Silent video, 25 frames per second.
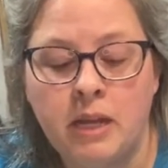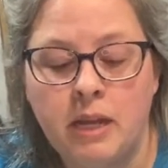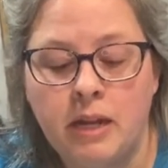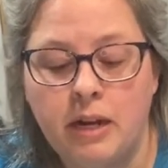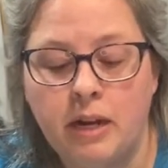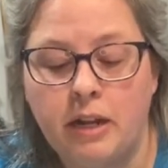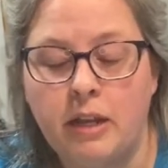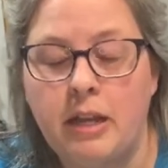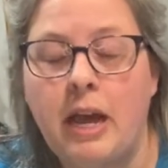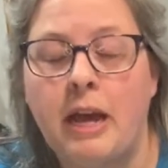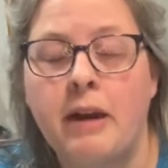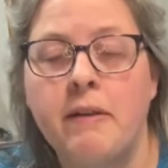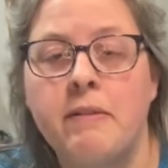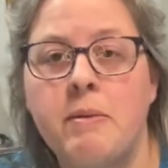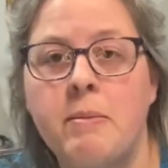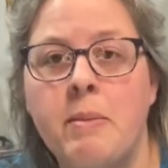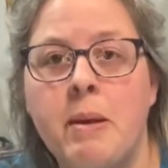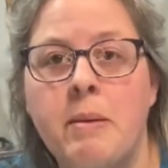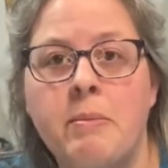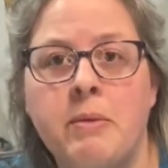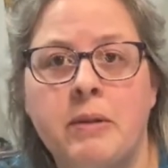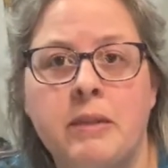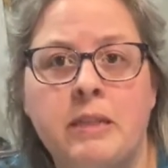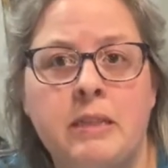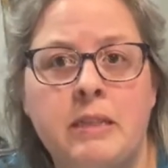Now you got to
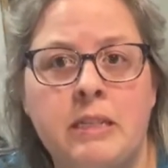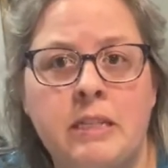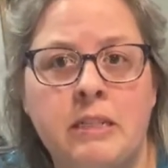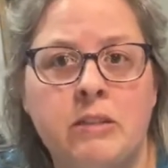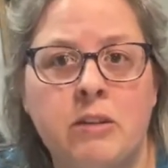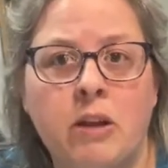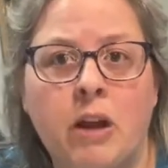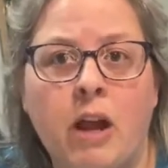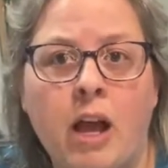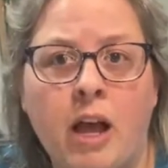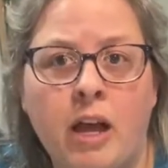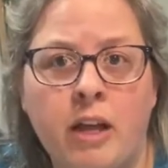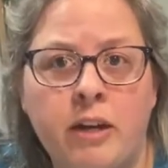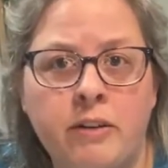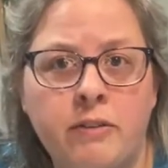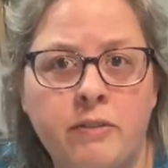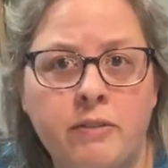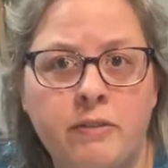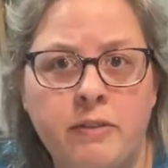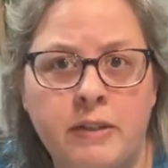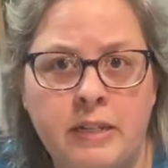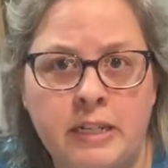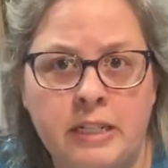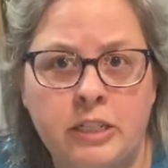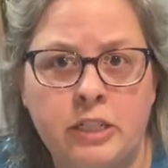remember that these are
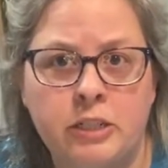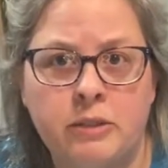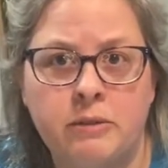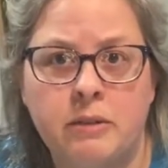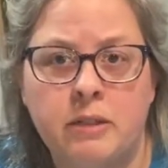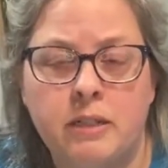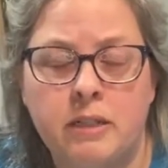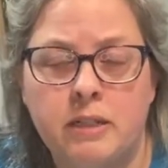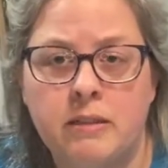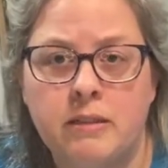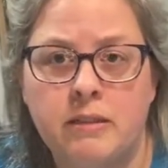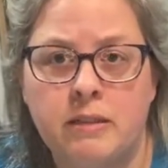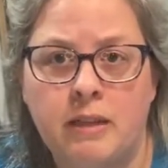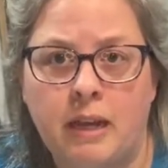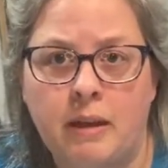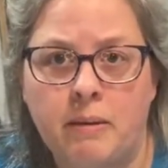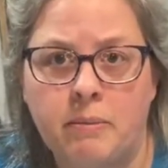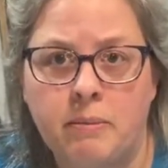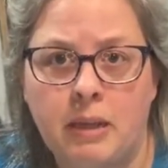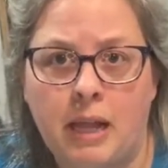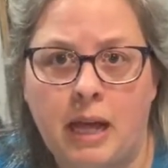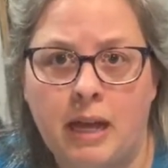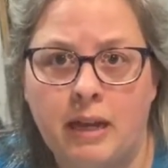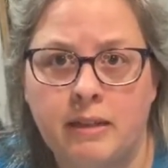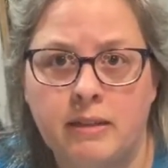unfinished
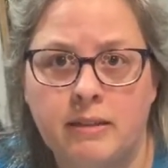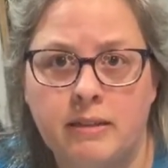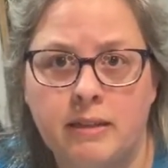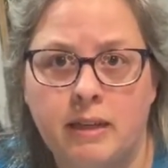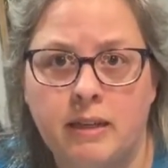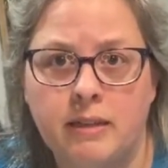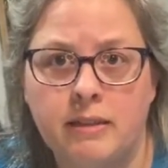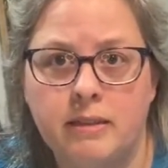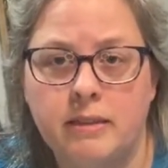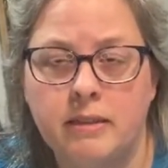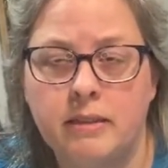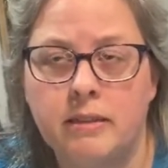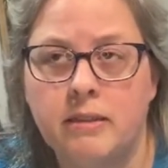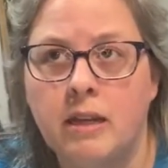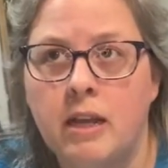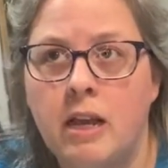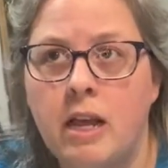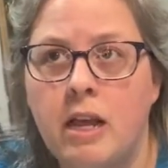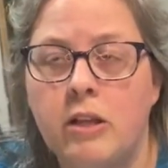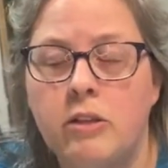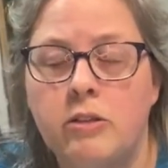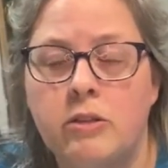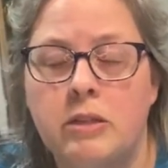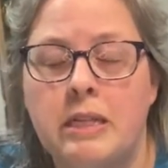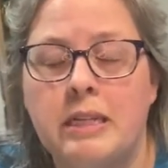block sizes.
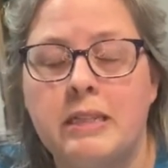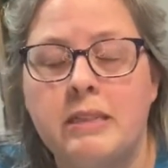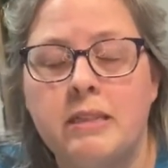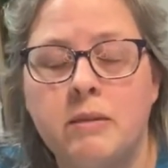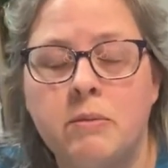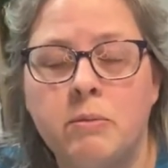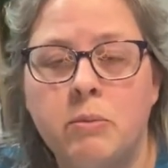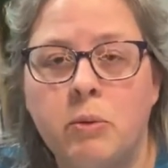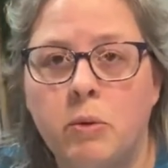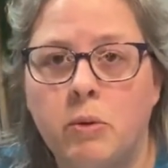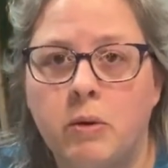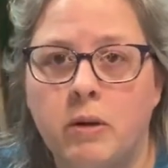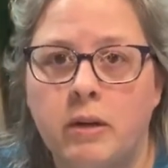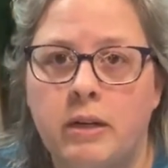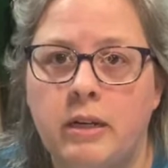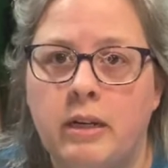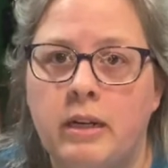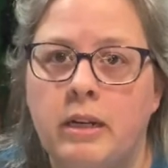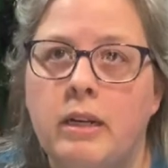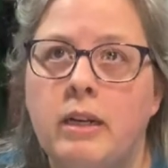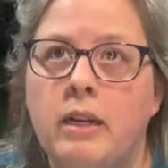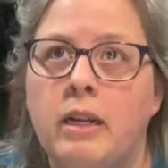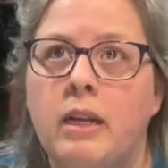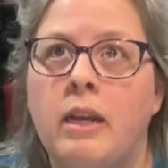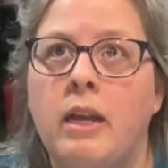So that's important.